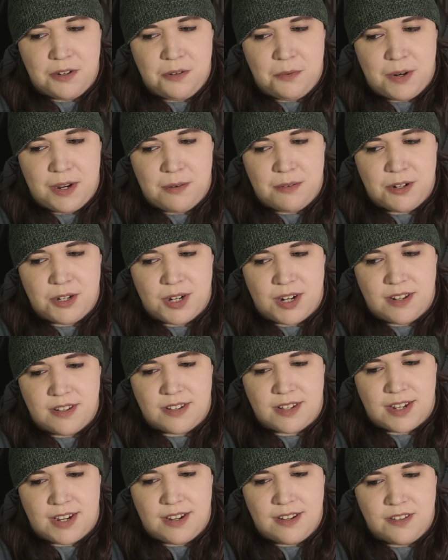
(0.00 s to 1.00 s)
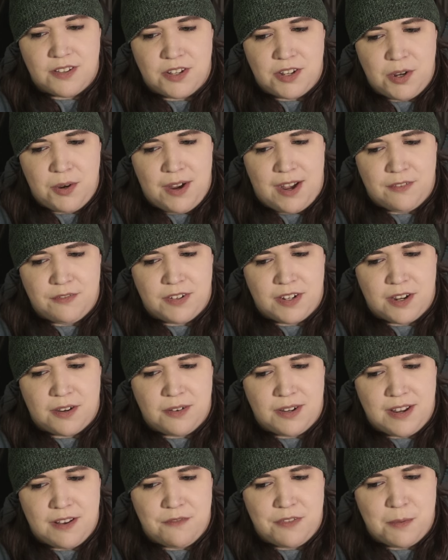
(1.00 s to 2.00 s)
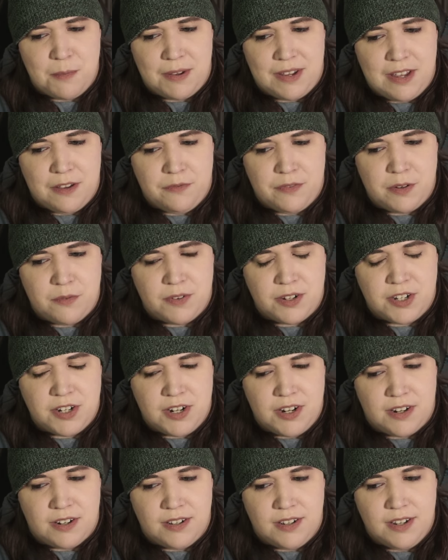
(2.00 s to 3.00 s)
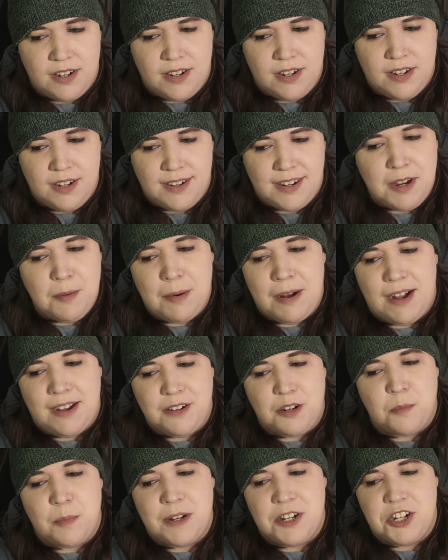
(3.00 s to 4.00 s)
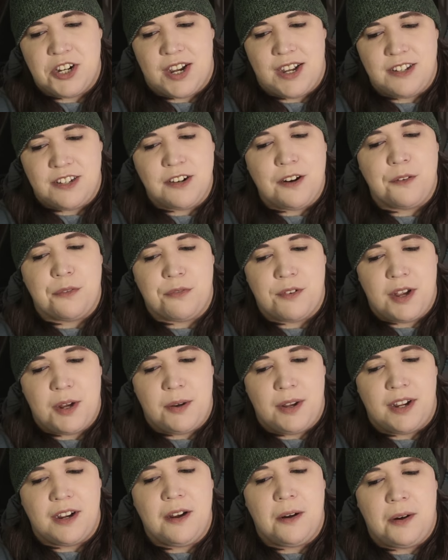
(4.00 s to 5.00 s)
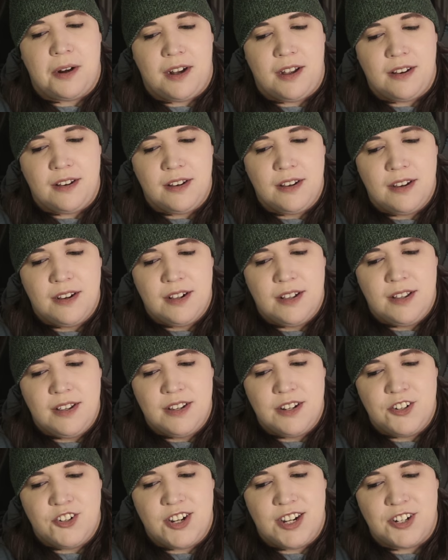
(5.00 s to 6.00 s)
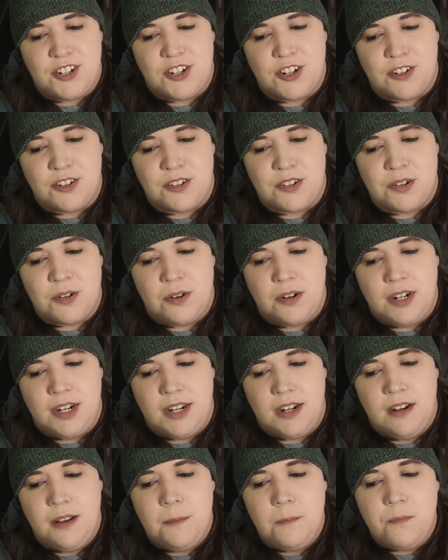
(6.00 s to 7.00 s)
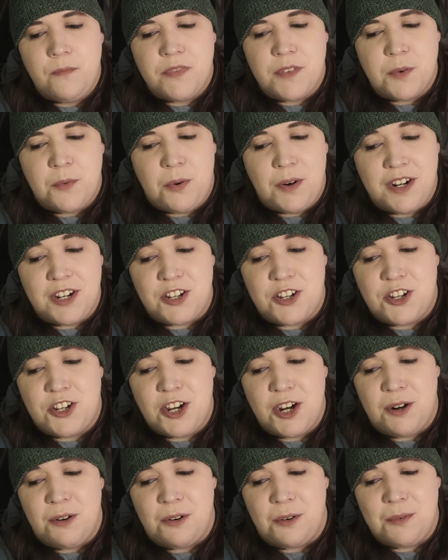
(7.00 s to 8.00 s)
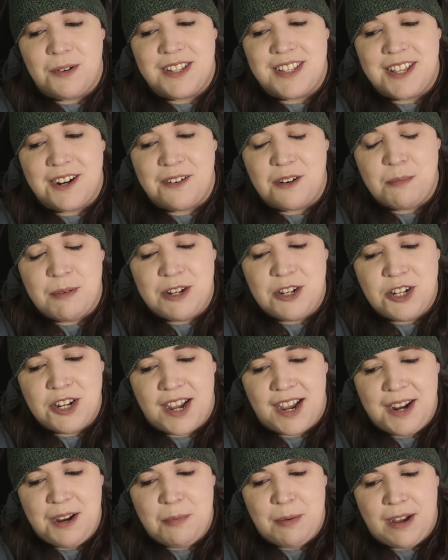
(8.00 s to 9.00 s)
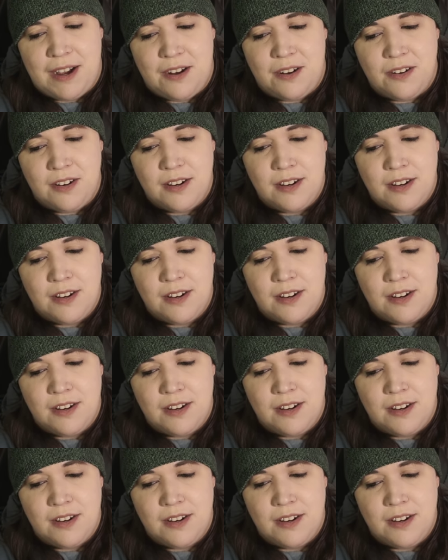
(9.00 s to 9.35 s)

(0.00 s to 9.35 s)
Wei Wuxian said, so you have to go give them a gift in return. Come on, don't be shy. Start throwing. Go on. Jiang Cheng snorted. What a joke. What's there to be shy about?